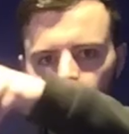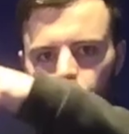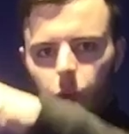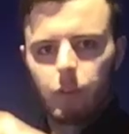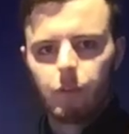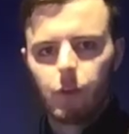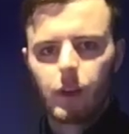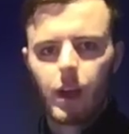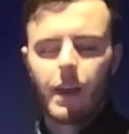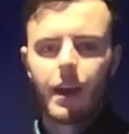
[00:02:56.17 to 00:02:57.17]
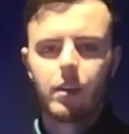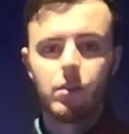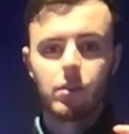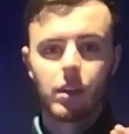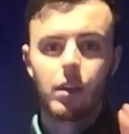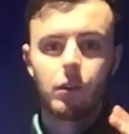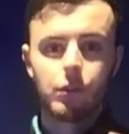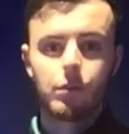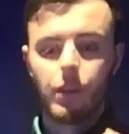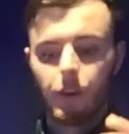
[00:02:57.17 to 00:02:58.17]
and rolling forward like that, using
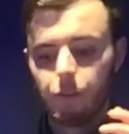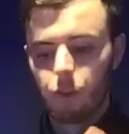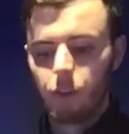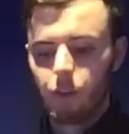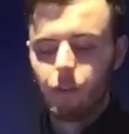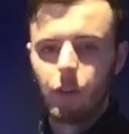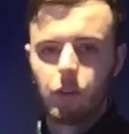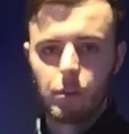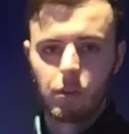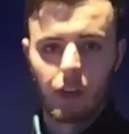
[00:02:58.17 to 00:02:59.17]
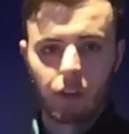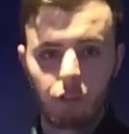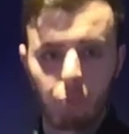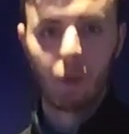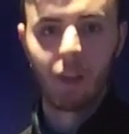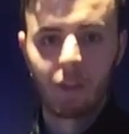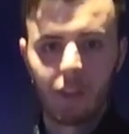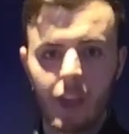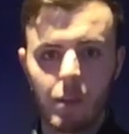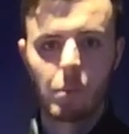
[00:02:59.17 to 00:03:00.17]
that front of your foot as almost like a spring
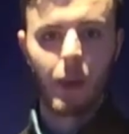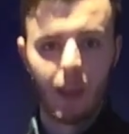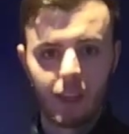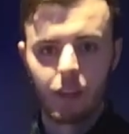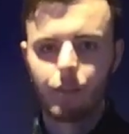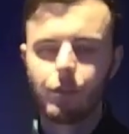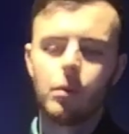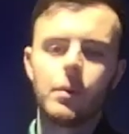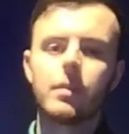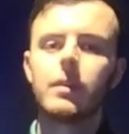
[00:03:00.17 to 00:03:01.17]
to keep propelling you forward.